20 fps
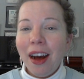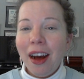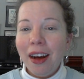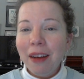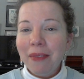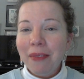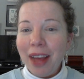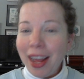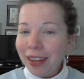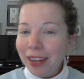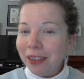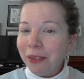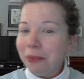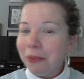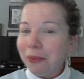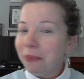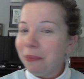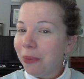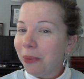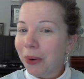I had to
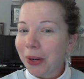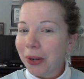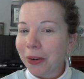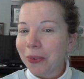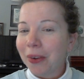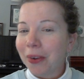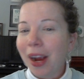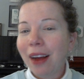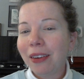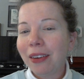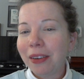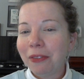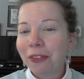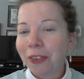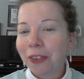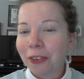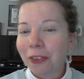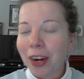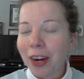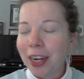work around
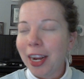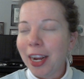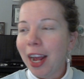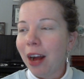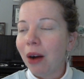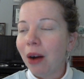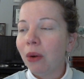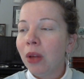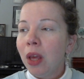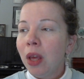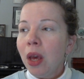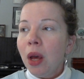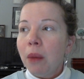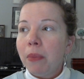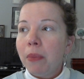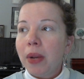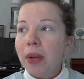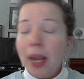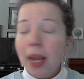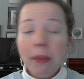for right now,
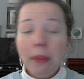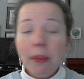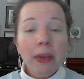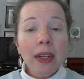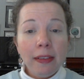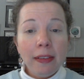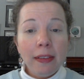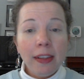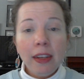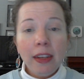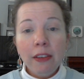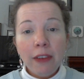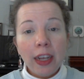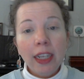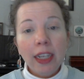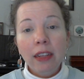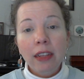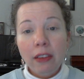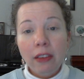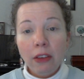but I am going to see if I
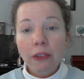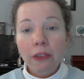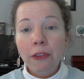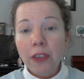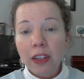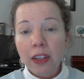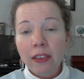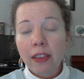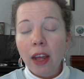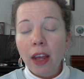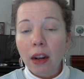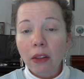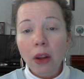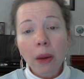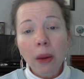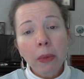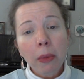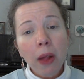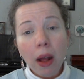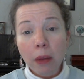can still fix that
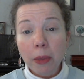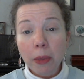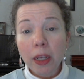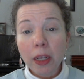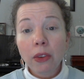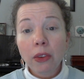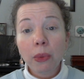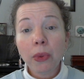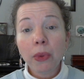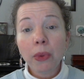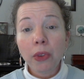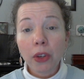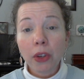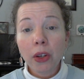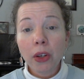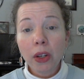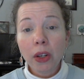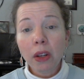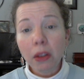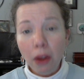alarm clock because it was a
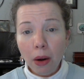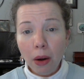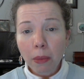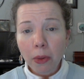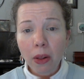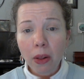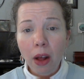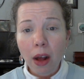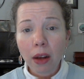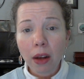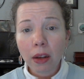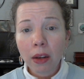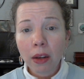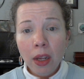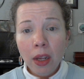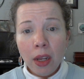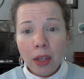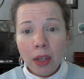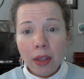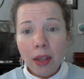good alarm clock.
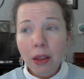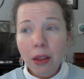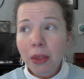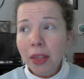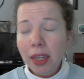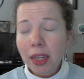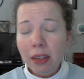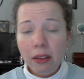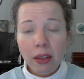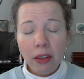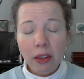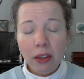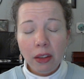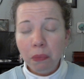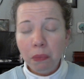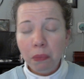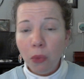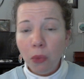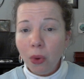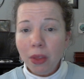The other thing is
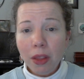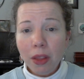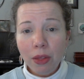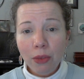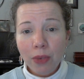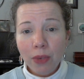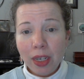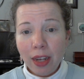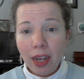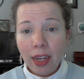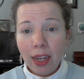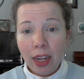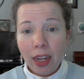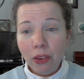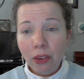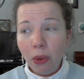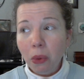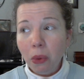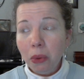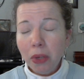it's more than 3
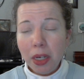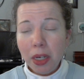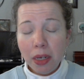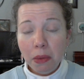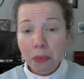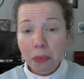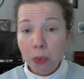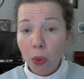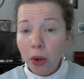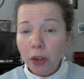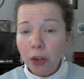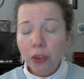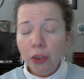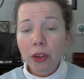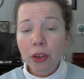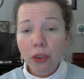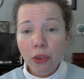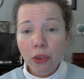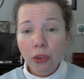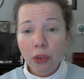decades old and it
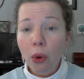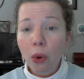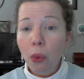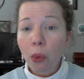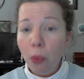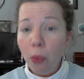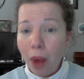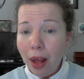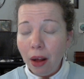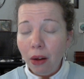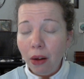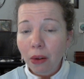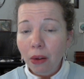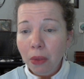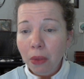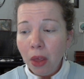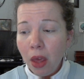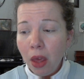worked so well.